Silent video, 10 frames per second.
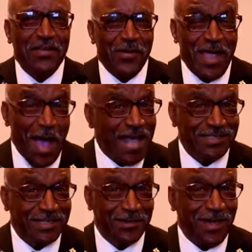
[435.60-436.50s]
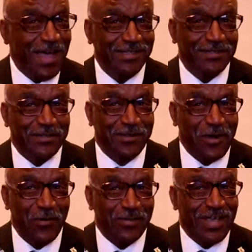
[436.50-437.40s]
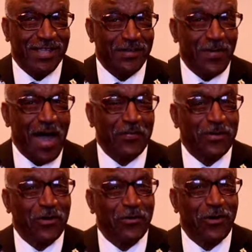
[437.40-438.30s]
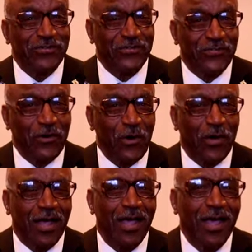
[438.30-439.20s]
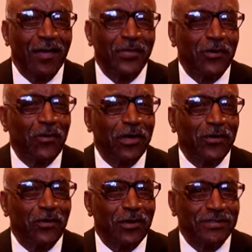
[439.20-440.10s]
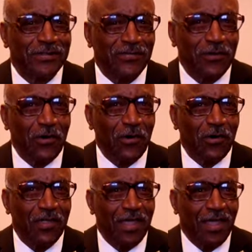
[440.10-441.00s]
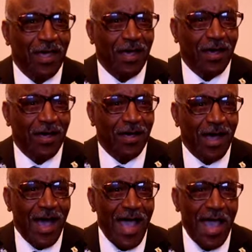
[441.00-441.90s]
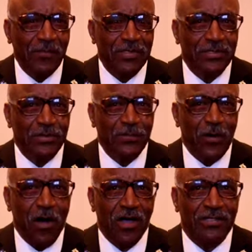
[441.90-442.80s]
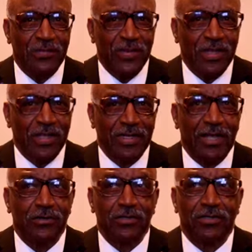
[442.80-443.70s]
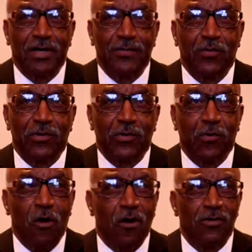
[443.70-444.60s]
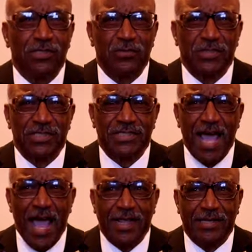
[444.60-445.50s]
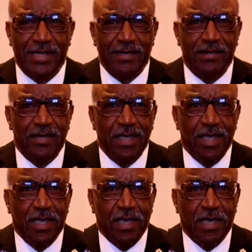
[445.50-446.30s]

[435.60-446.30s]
So anyway, I still had to go take them out and go across the floor. So going across the floor, uh, I happened to pause a minute and I looked up on the wall because there was a sign there.